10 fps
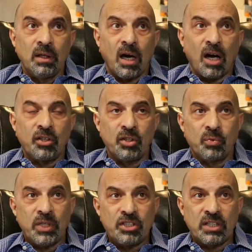are you
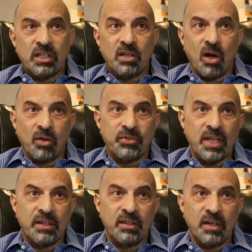reaching a call
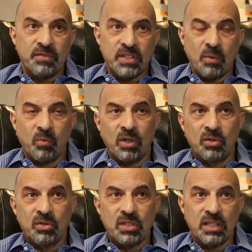center of someone
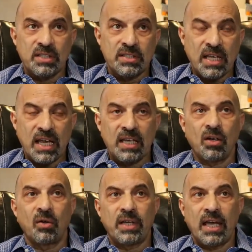who's going to say,
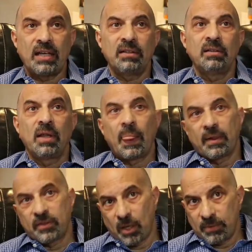okay,
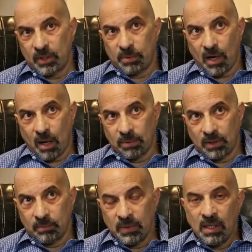tell me your
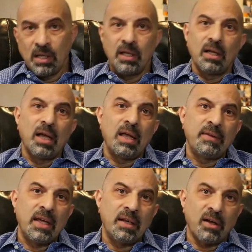problem, and
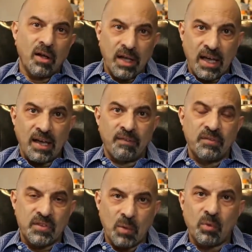then I'll
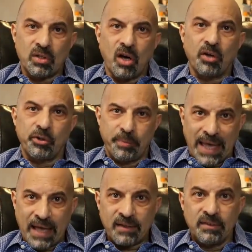have someone call you
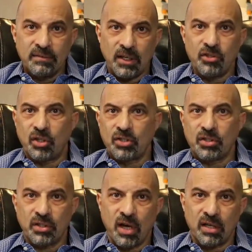back, a nurse
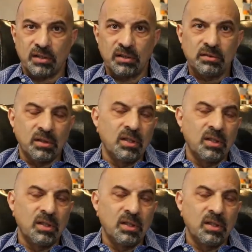or a doctor?